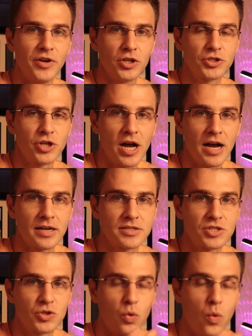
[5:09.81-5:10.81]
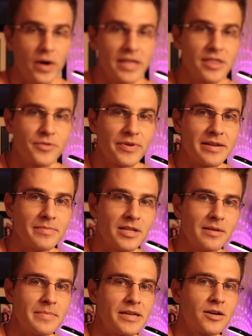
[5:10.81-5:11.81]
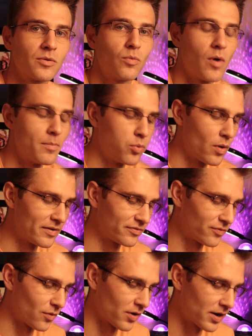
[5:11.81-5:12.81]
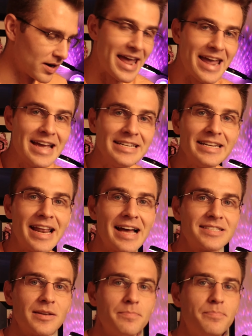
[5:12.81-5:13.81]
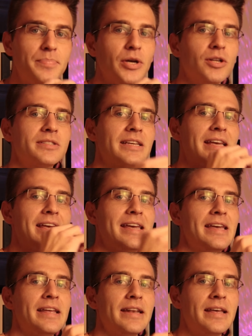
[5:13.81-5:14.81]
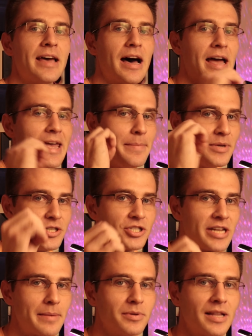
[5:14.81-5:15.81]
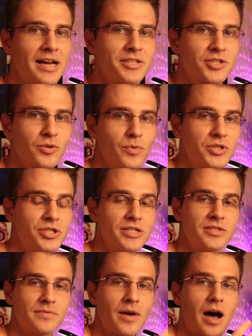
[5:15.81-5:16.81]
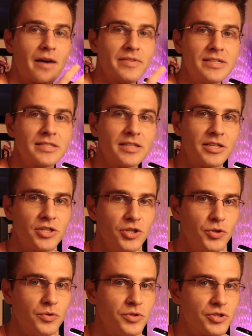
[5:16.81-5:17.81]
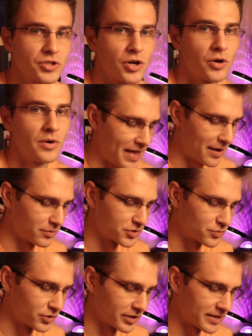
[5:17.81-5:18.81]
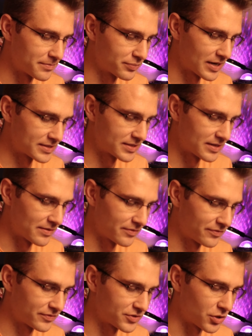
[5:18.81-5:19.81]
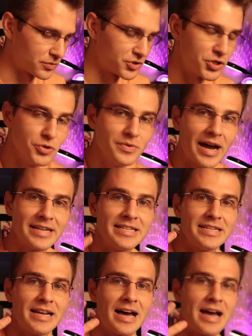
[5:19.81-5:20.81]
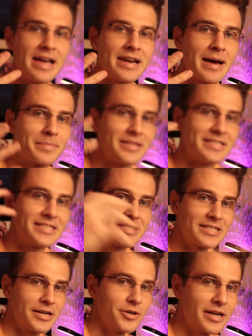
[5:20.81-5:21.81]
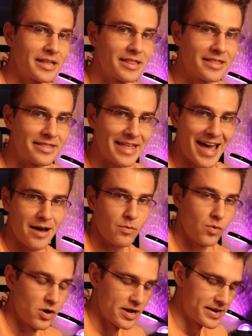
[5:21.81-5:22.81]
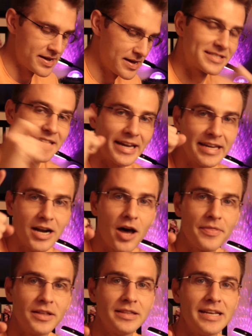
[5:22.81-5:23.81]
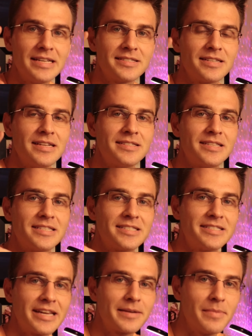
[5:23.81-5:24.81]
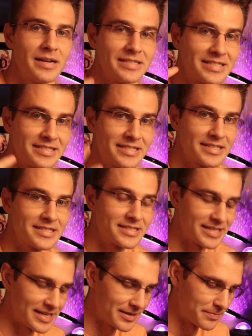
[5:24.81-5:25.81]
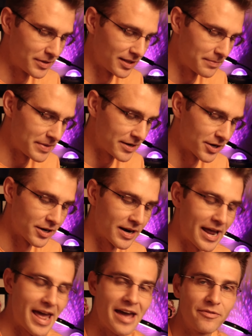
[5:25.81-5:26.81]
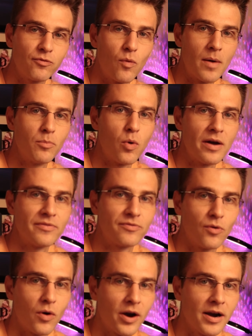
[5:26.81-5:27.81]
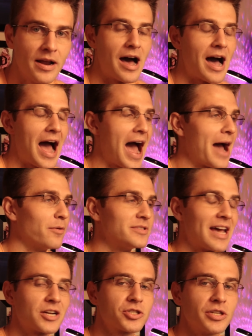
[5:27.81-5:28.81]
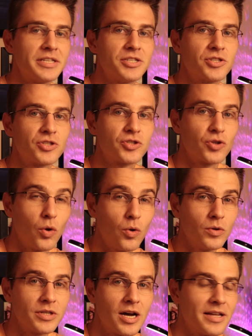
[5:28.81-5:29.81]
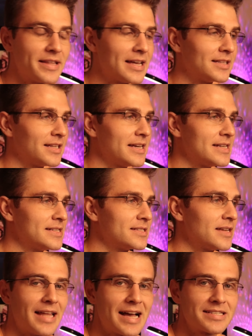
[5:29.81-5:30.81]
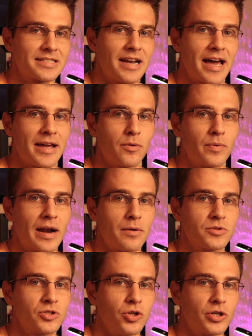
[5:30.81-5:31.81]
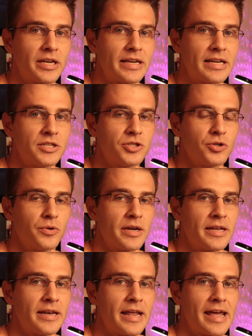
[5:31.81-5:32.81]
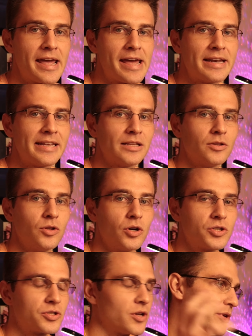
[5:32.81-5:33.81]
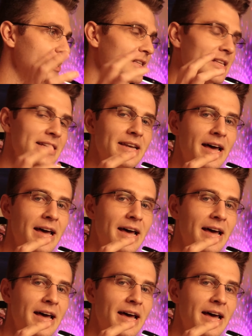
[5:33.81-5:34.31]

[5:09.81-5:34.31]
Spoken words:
Viltrox 23mm 1.4, and it has a built-in image stabilizer, which is obviously huge. So that was really impressive. So $299, I'm considering that one. Second on the list is the Sigma 16mm f1.4. I was actually sold on that lens last night when I was looking into it, and it looks really